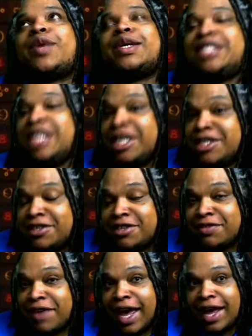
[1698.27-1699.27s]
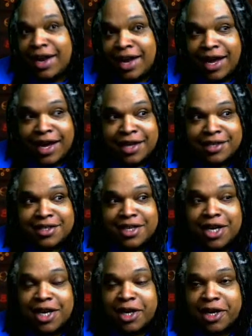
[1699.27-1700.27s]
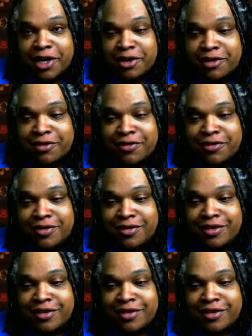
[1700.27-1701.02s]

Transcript: tentative allies of